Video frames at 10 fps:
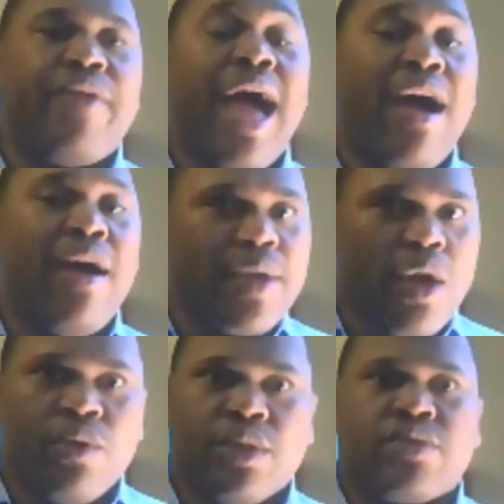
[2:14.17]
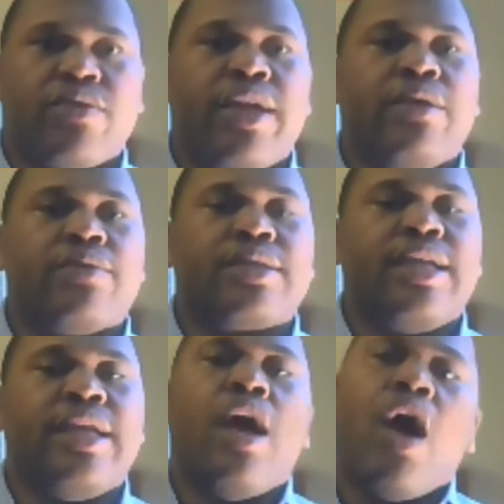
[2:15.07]
how I'm going to go
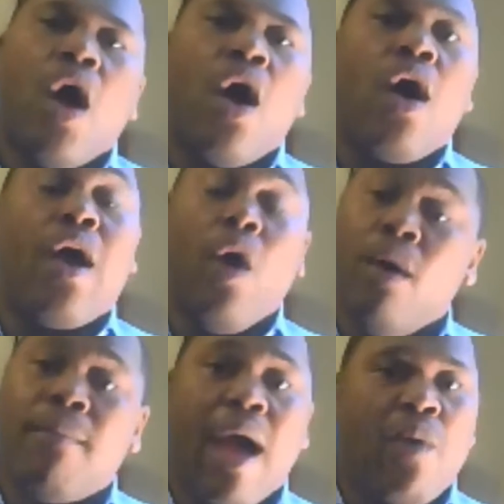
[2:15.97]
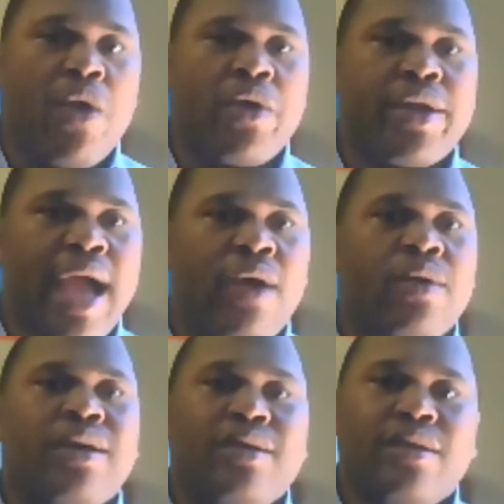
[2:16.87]
extremely hard on my workout,